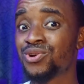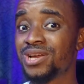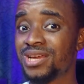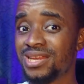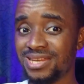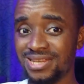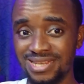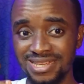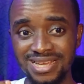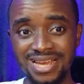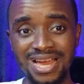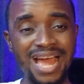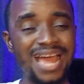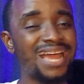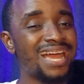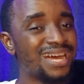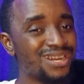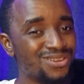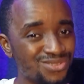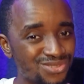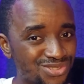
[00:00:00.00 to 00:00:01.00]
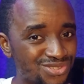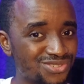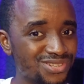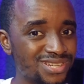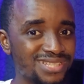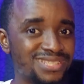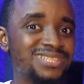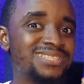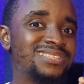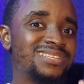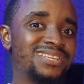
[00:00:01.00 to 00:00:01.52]
I
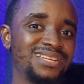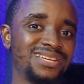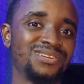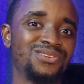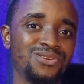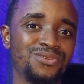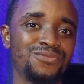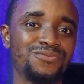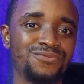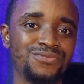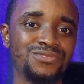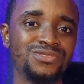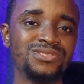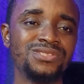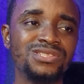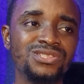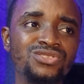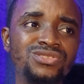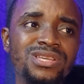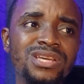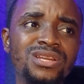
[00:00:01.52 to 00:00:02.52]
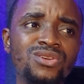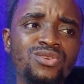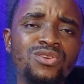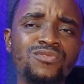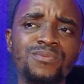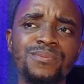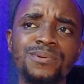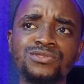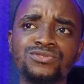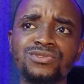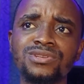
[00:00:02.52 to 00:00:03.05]
cannot stress this thing enough. You
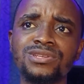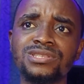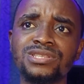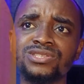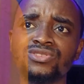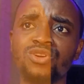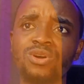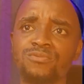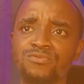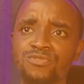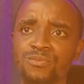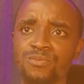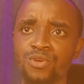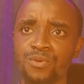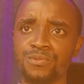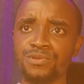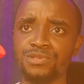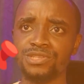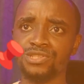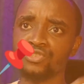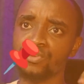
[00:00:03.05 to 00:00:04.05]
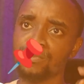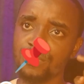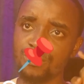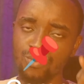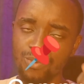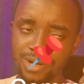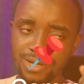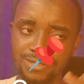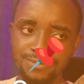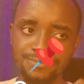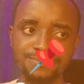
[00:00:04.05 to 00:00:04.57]
see, a lot of opportunities come from communities.
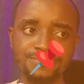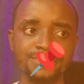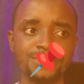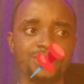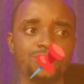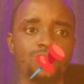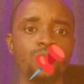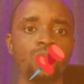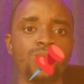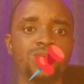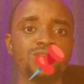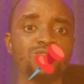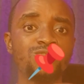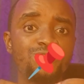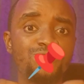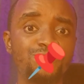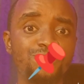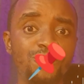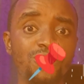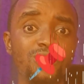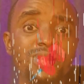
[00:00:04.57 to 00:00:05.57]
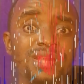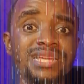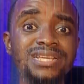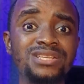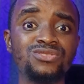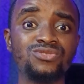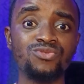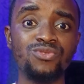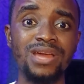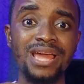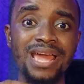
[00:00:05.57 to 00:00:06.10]
Number one, when you
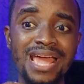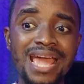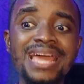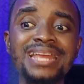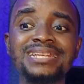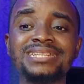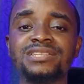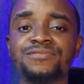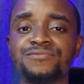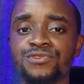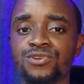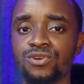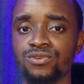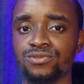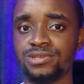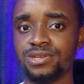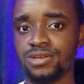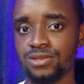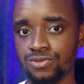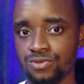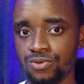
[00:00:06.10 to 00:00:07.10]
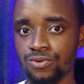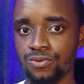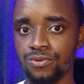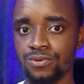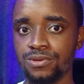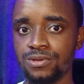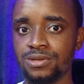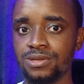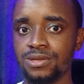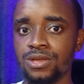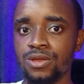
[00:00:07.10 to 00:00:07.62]
fall into any difficulty
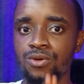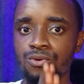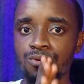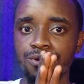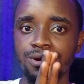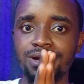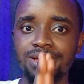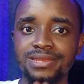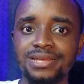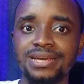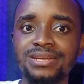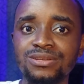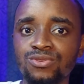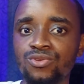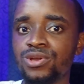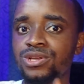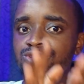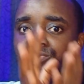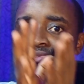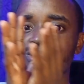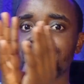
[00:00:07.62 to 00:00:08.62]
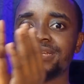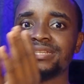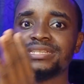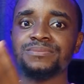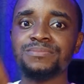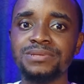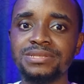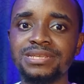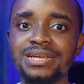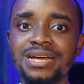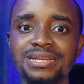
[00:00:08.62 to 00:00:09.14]
at all, rather than going to
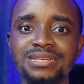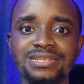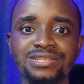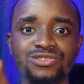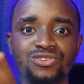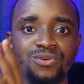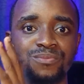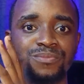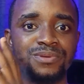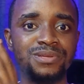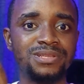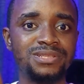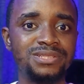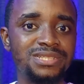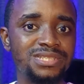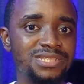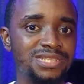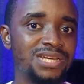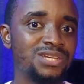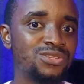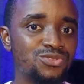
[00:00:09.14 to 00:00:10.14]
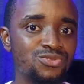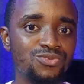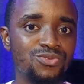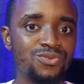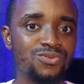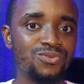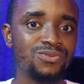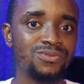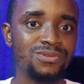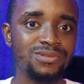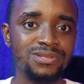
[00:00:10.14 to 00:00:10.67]
ChatGPT and disturbing the
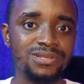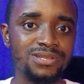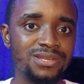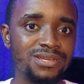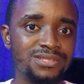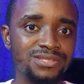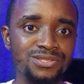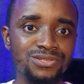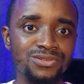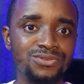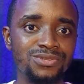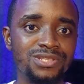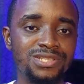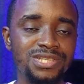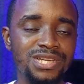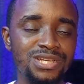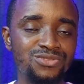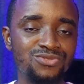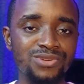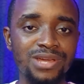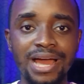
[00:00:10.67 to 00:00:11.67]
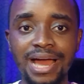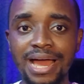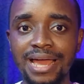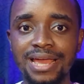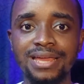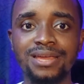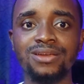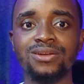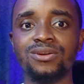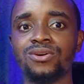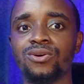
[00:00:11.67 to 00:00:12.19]
gentle
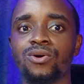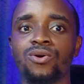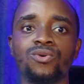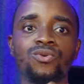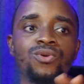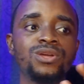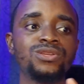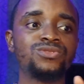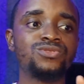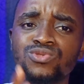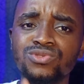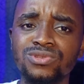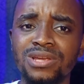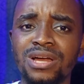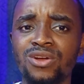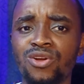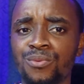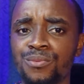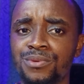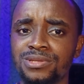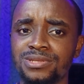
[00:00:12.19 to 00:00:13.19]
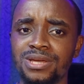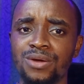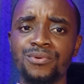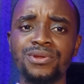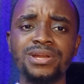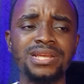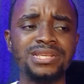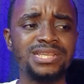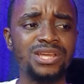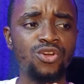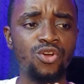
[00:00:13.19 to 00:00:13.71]
guy, just go to that
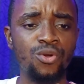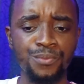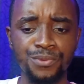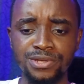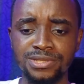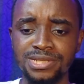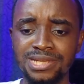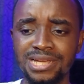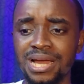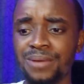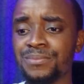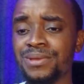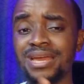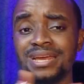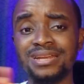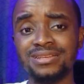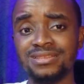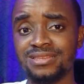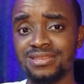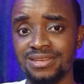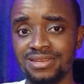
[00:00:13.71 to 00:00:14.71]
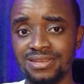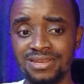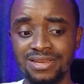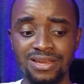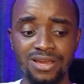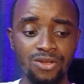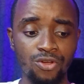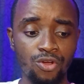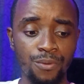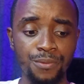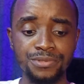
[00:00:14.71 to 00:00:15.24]
community. And when I say community, it can be
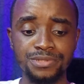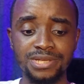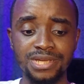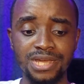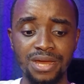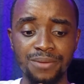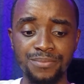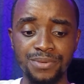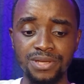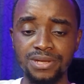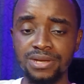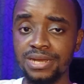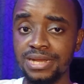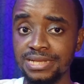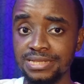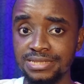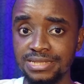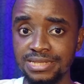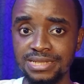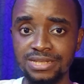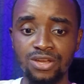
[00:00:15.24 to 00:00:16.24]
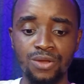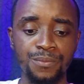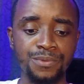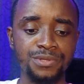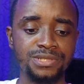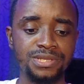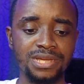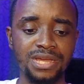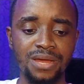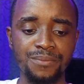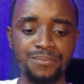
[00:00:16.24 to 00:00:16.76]
anything. Community can be
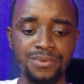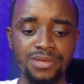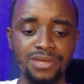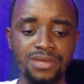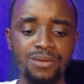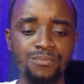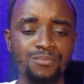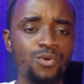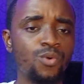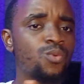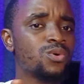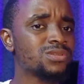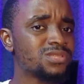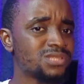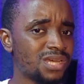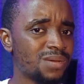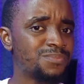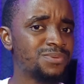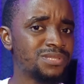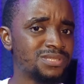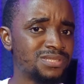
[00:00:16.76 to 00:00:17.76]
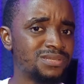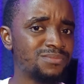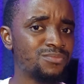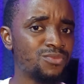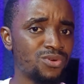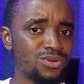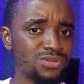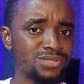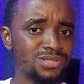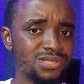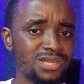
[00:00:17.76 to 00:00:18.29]
LinkedIn, community can be, but WhatsApp
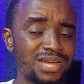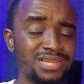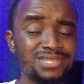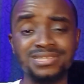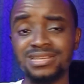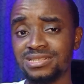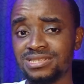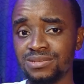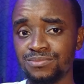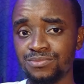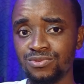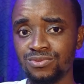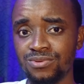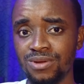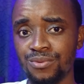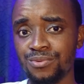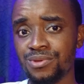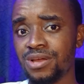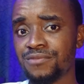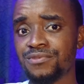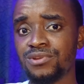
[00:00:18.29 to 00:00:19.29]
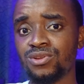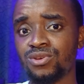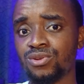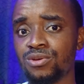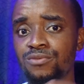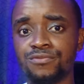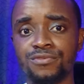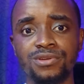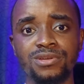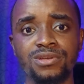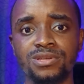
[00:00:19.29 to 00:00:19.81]
is the most accessible, and we have
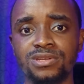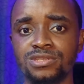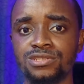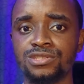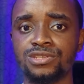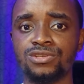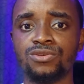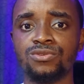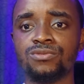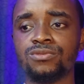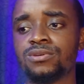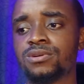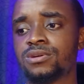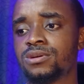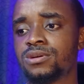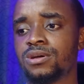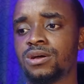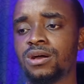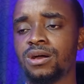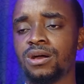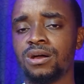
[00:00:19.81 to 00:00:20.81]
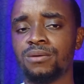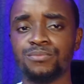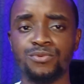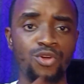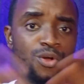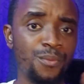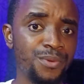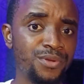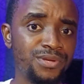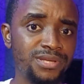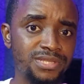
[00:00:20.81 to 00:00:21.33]
a lot of
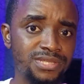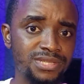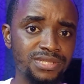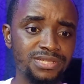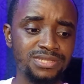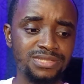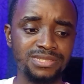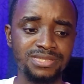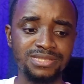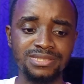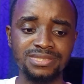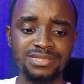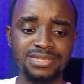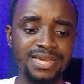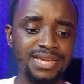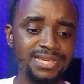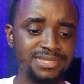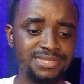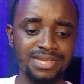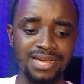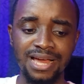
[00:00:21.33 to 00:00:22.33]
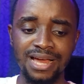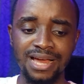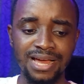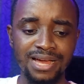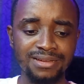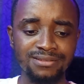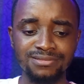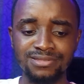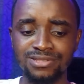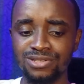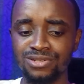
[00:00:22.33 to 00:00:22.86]
communities,
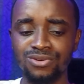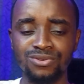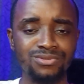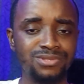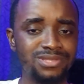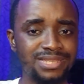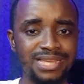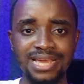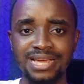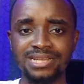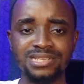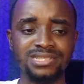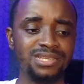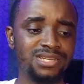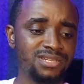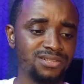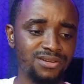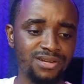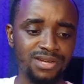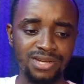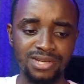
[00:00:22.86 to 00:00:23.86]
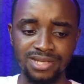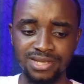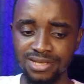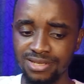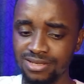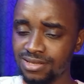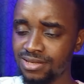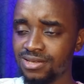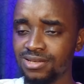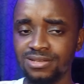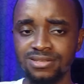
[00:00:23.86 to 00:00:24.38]
data, tech
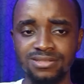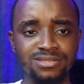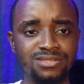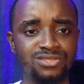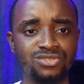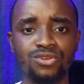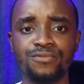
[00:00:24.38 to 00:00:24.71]
generally,